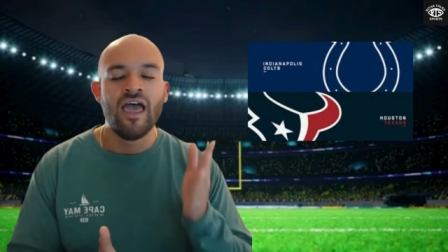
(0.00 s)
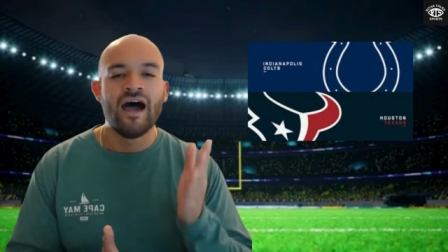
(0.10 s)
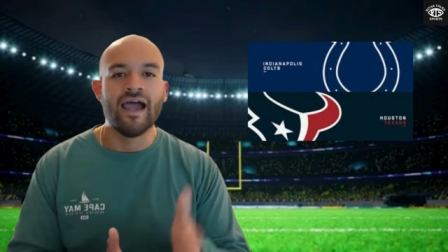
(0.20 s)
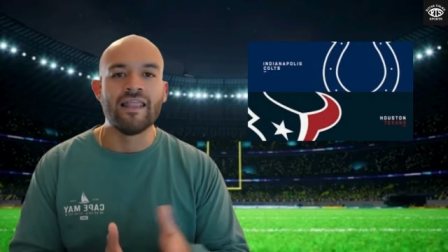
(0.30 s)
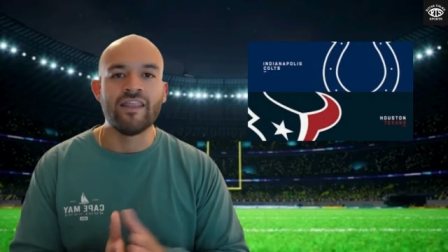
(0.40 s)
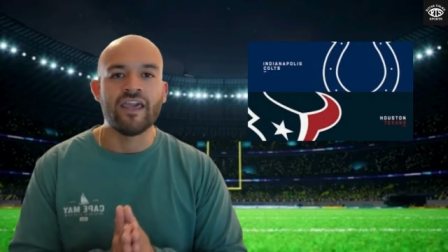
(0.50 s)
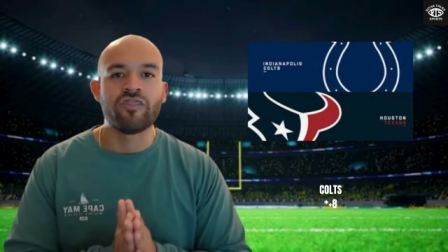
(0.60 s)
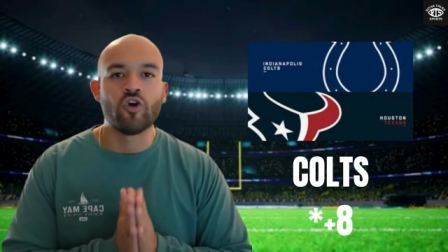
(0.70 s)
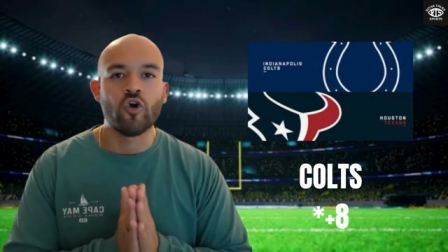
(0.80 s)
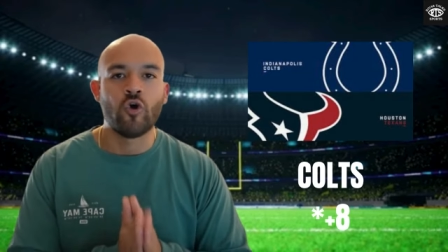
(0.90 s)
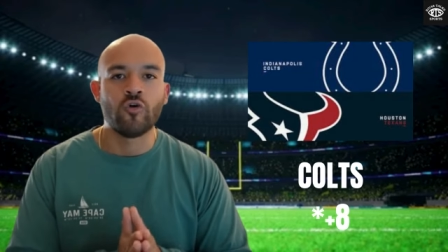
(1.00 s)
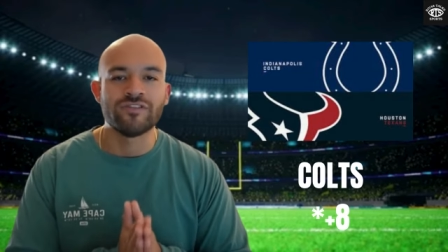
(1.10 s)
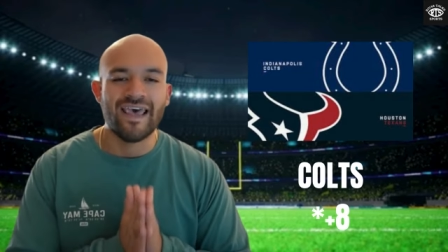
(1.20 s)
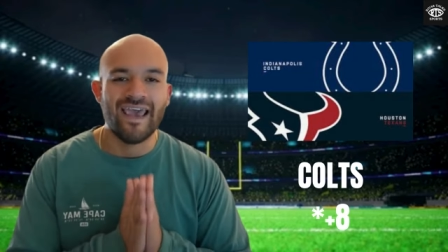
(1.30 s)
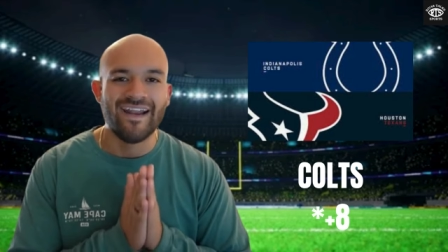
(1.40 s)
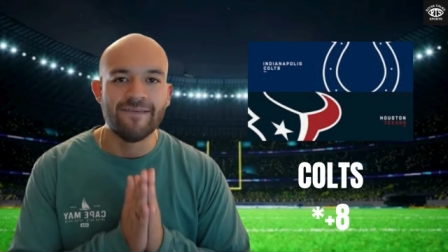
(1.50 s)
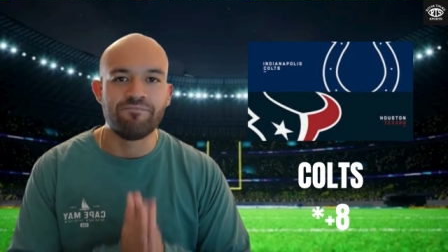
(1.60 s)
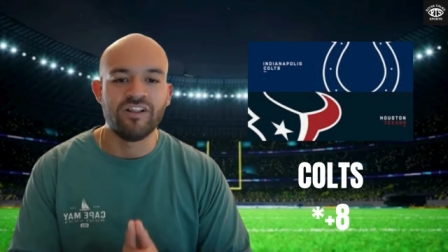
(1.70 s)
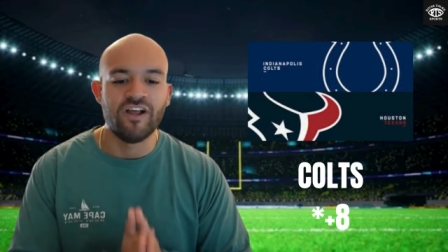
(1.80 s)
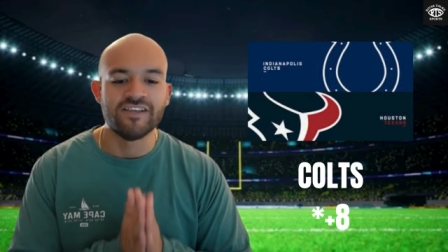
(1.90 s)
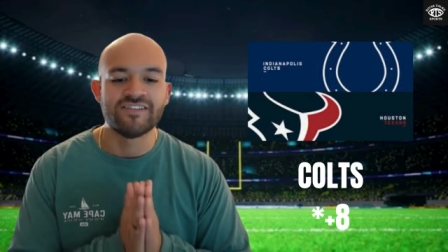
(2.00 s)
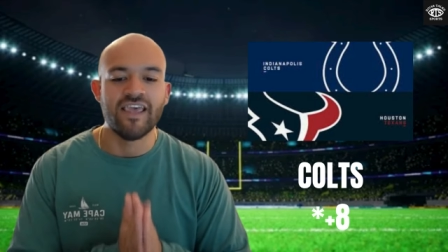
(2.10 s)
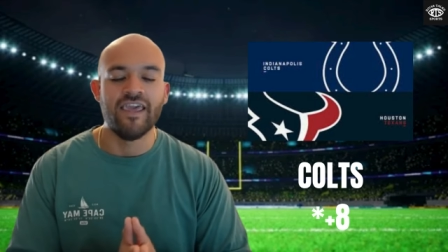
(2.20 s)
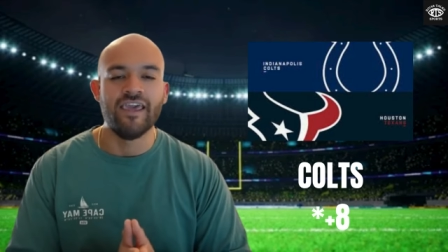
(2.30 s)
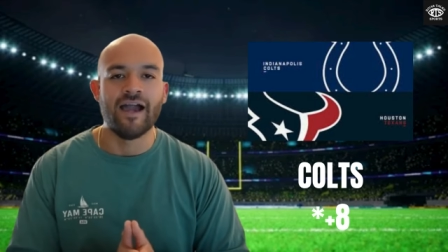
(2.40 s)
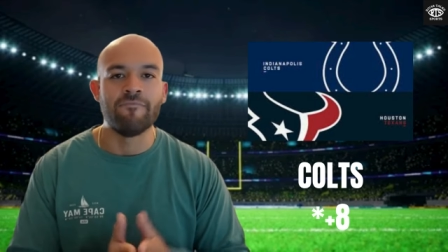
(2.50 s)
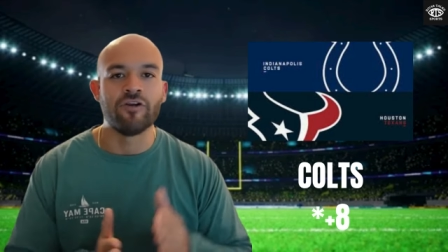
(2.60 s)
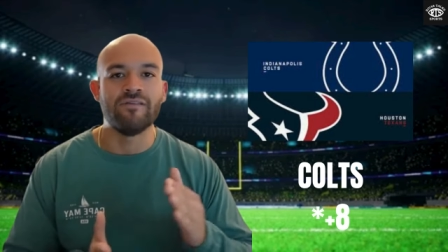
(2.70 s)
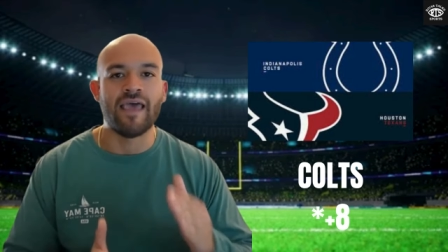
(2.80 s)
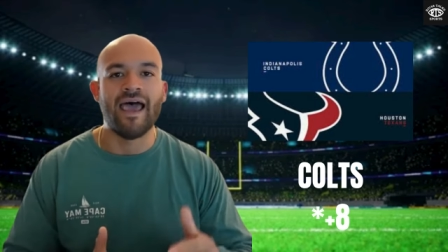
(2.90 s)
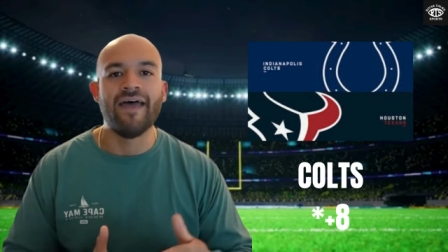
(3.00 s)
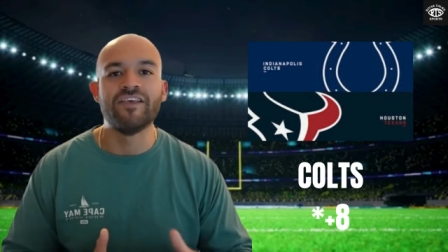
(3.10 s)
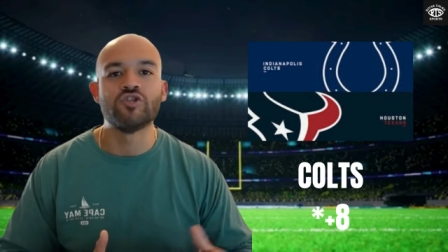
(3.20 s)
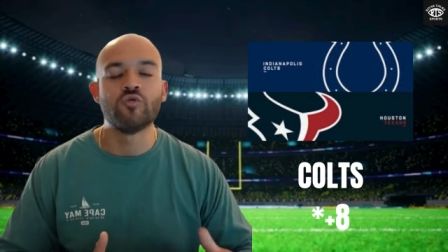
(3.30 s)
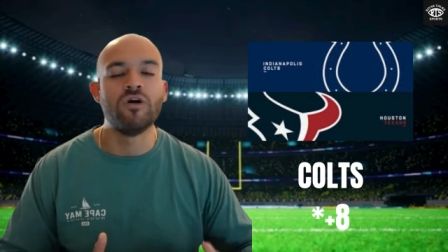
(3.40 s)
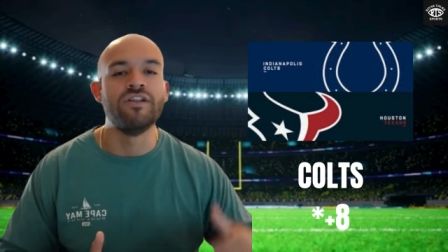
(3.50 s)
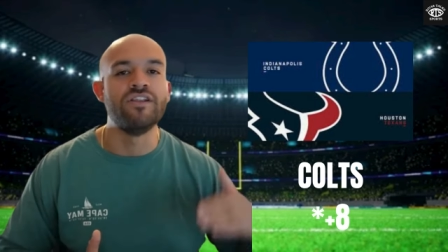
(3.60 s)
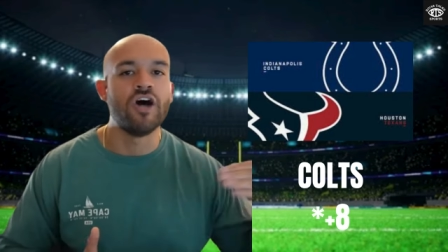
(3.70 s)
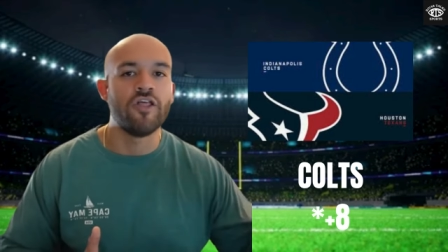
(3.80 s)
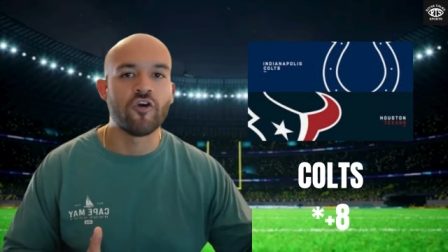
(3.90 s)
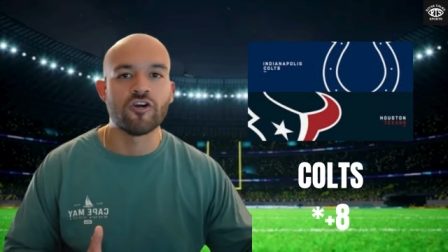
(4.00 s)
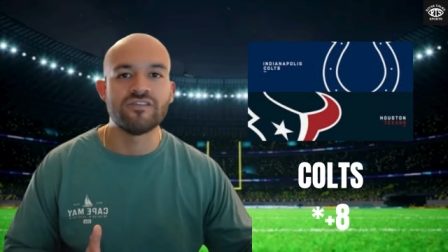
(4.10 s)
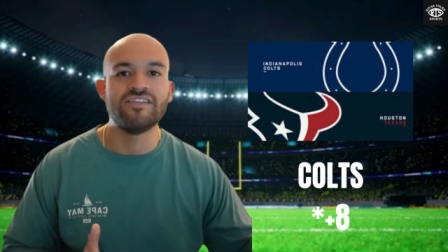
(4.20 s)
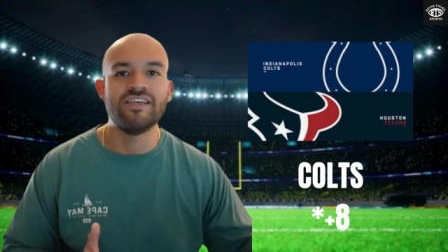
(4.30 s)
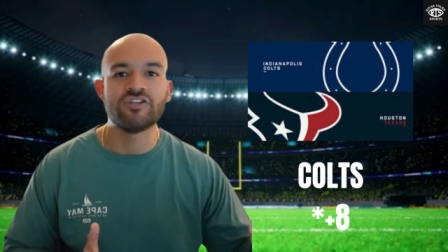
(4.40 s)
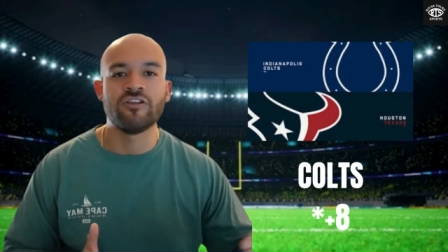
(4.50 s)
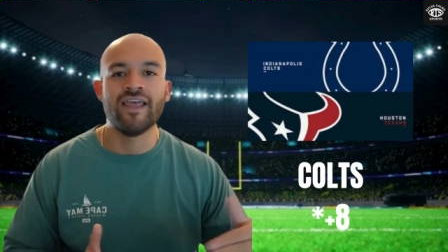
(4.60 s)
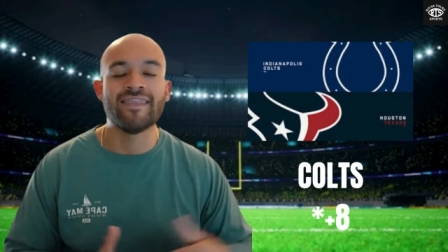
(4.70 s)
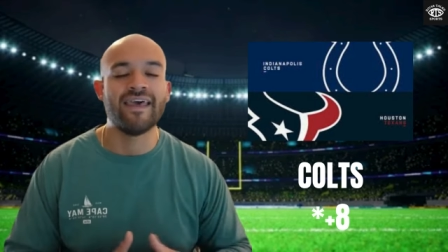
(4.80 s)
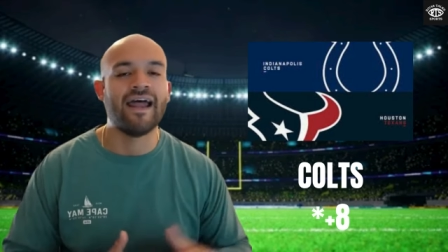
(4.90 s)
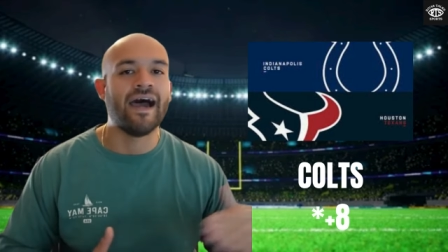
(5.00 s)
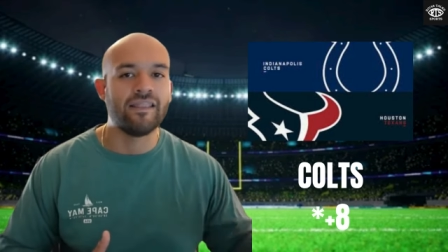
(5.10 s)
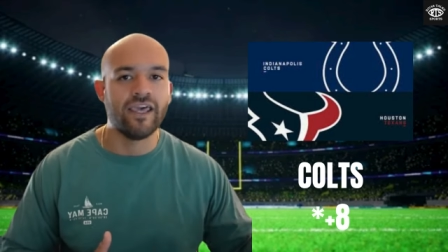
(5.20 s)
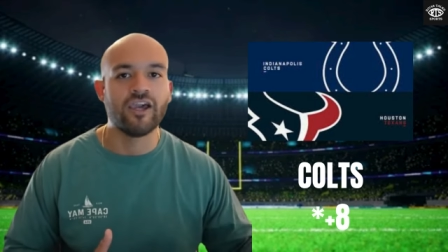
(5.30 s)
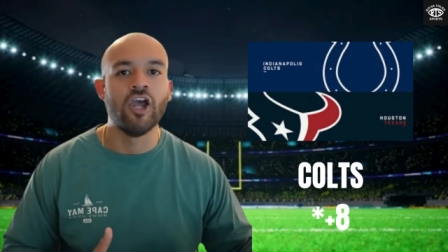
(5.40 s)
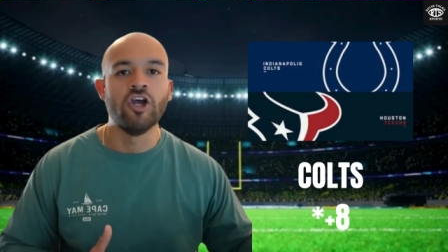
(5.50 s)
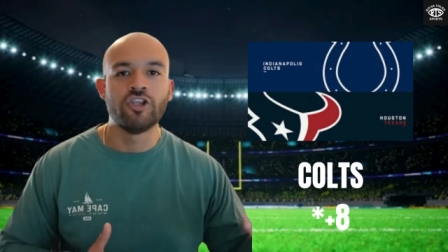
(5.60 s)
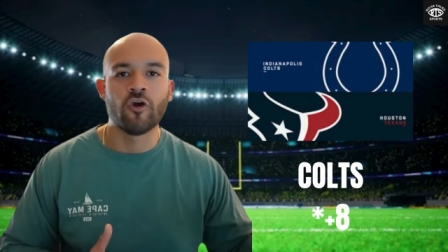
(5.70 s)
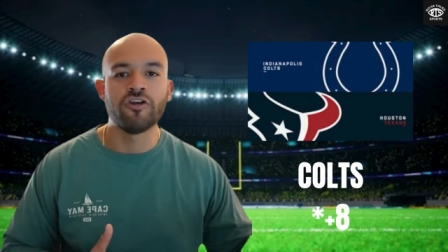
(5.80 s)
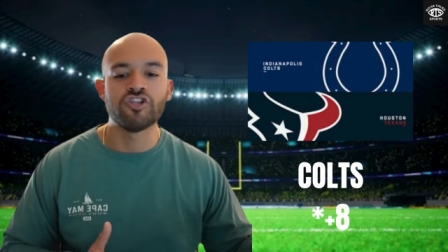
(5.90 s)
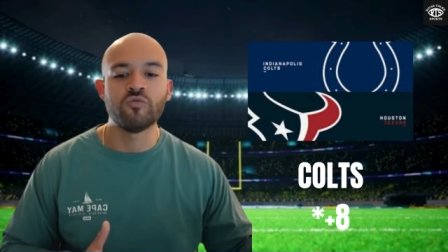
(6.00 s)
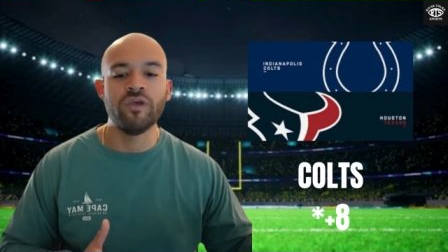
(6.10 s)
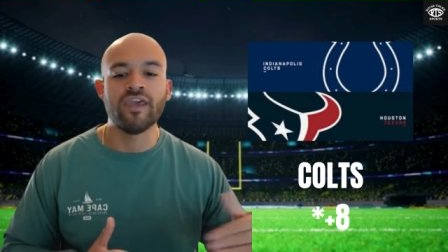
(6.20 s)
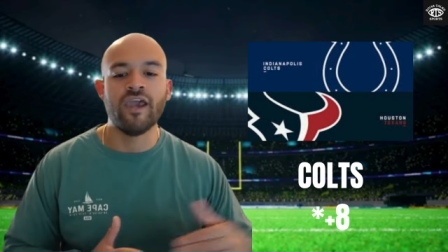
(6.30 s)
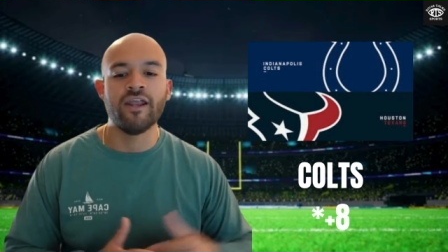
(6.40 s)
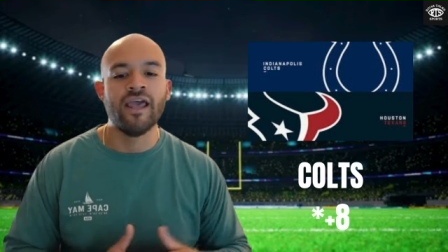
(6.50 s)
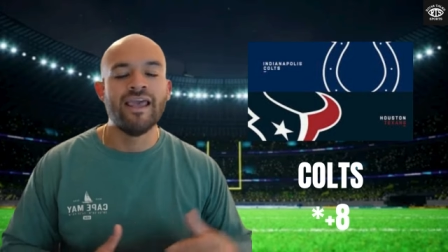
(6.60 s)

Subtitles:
I like the Colts at a +8. I'm going to add this to another teaser leg that I like during this weekend.